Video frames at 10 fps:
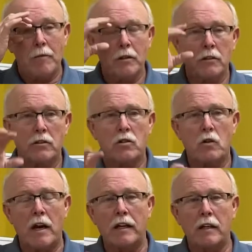I'm going to
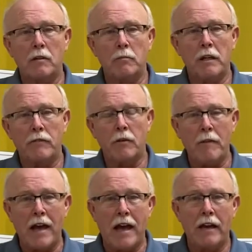stray a little bit from
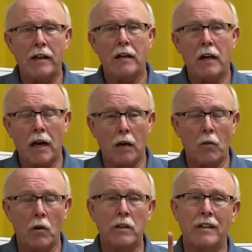that. I
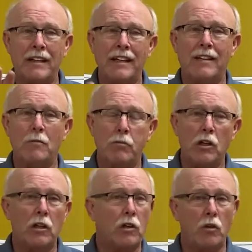want you to get the
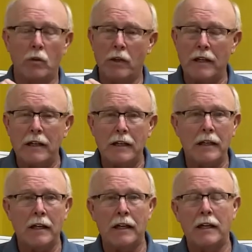book, you read it,
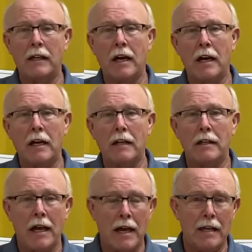and
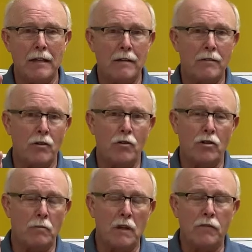you
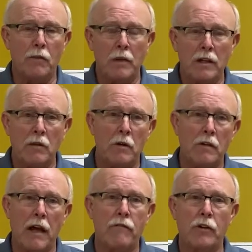should be familiar with
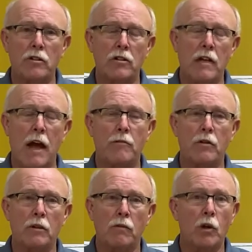that first
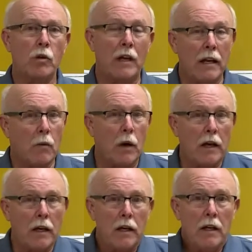chapter of Luke
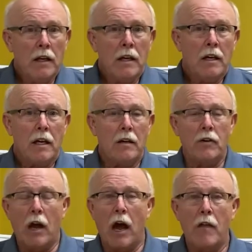anyway. If
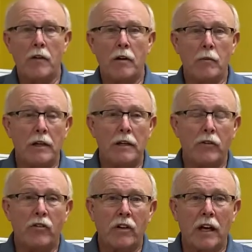you're not, then read it and
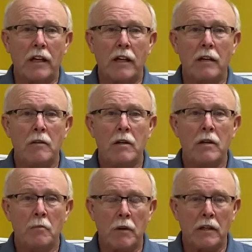study it.
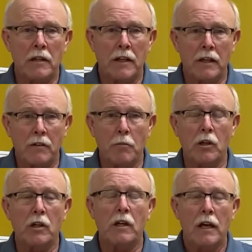But get the
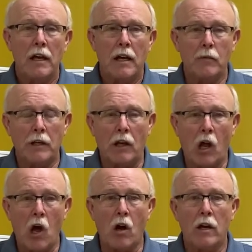book and read
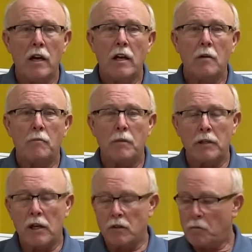along. But
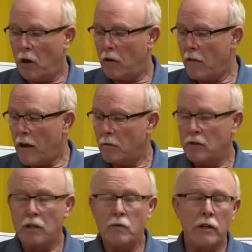because part of that was
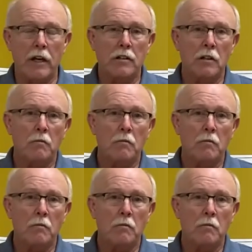introduction,